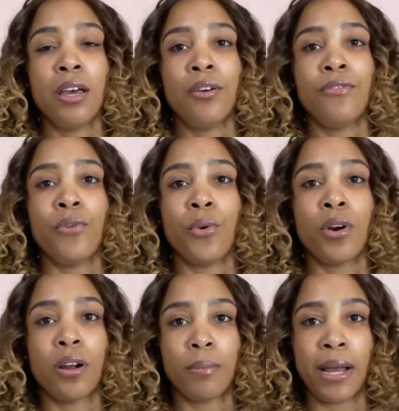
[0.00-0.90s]

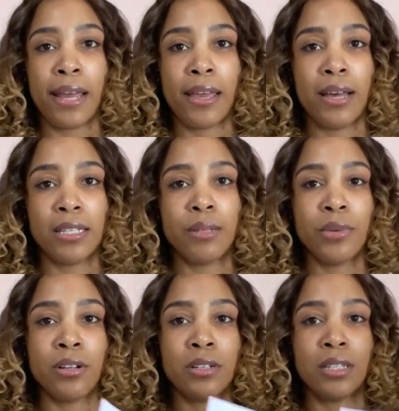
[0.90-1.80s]
for my
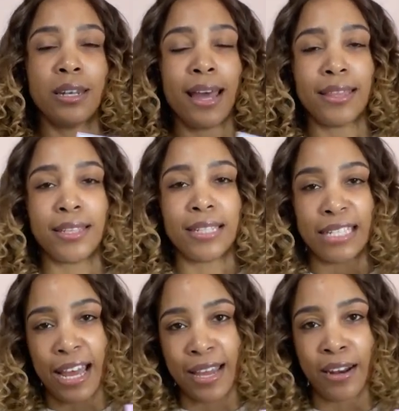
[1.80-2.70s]
customers, not this
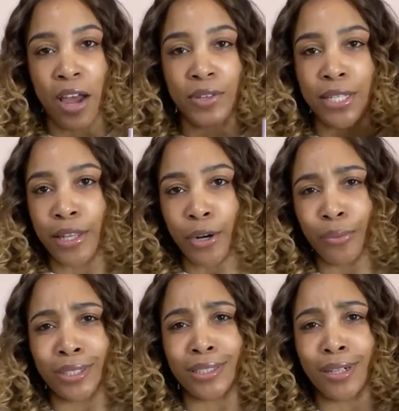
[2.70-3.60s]
design. Obviously they don't
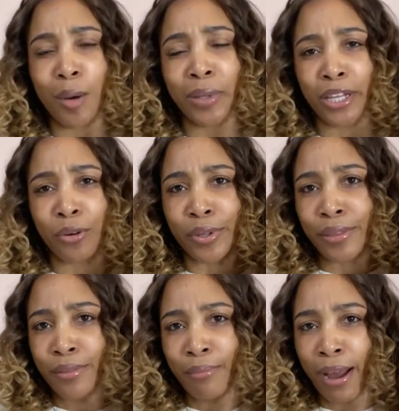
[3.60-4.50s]
want a planner with
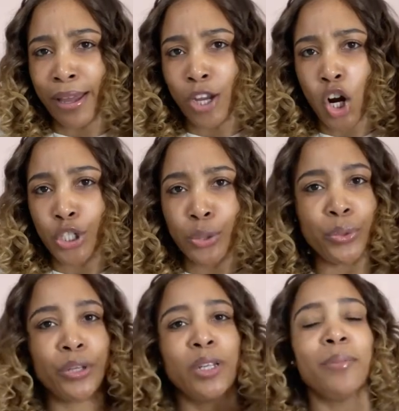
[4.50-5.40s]
my cartoon
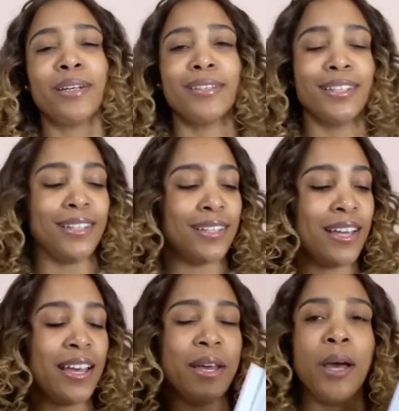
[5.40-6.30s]
on it, but
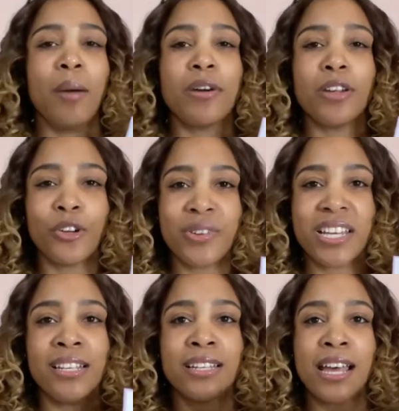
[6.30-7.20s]
I'm gonna create
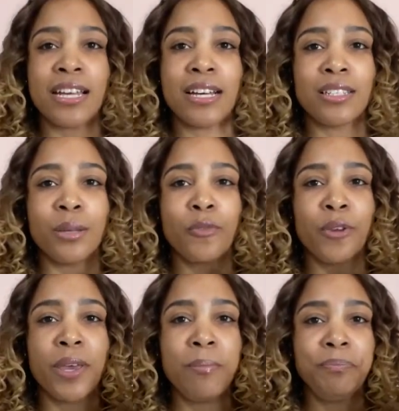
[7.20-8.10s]
a design custom for
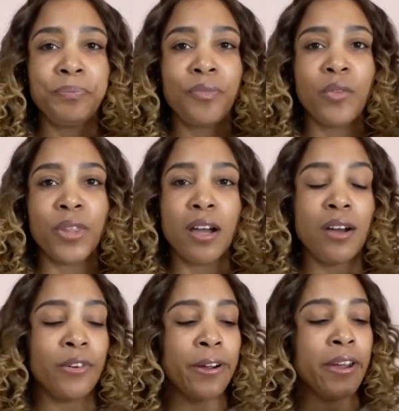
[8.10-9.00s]
them, for the
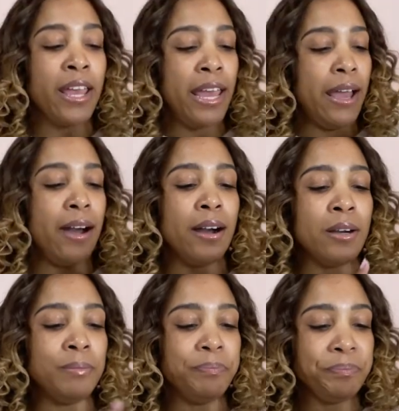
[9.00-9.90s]
cover.
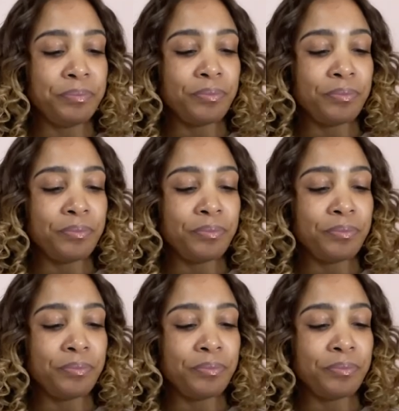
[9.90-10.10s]
Um,